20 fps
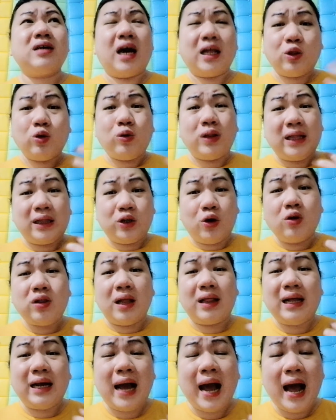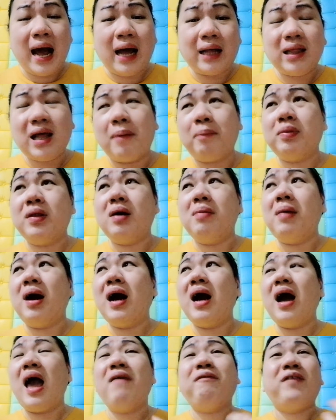katulad ko na naghahanap ng
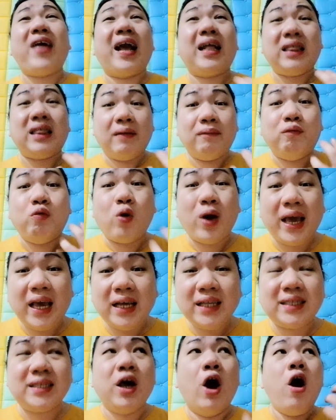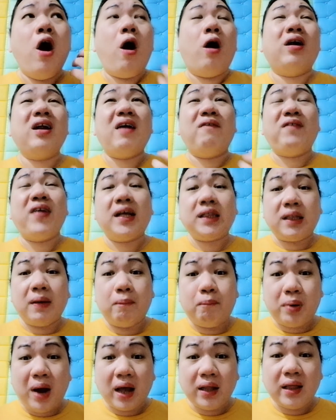mga effective ways or
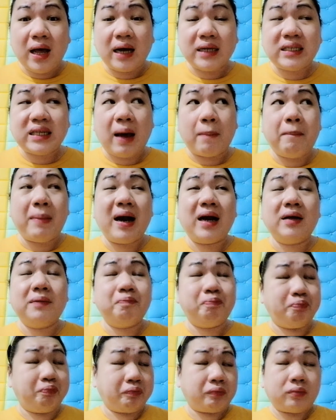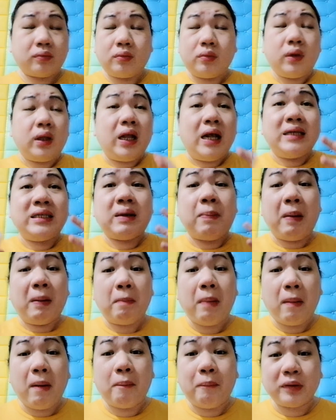effective products sa
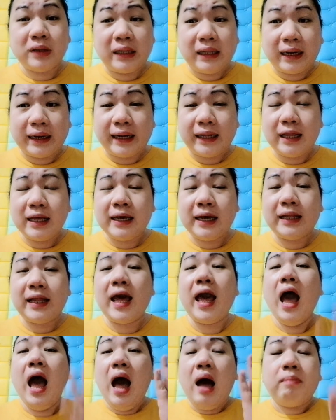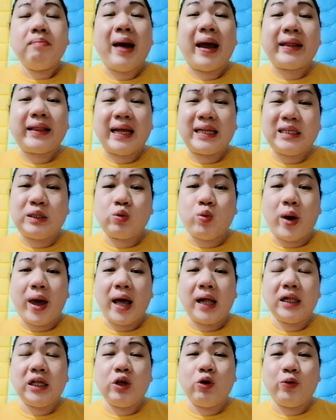pagpapaputi ng kilikili, might as
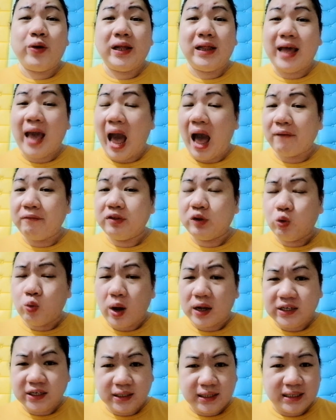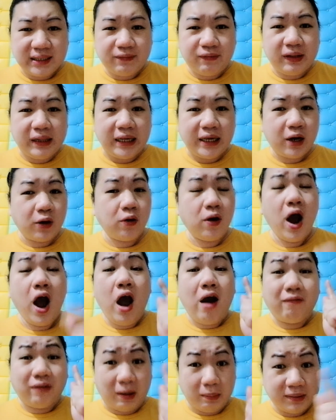well you really have to watch this video
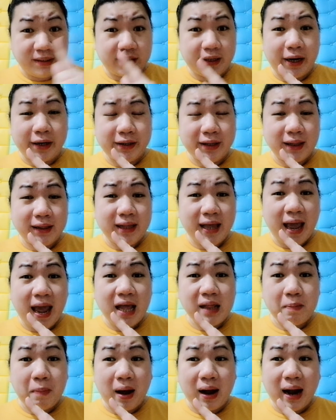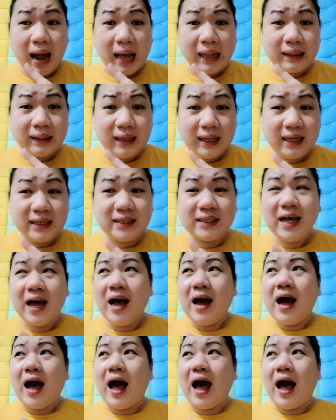from start till the end para at least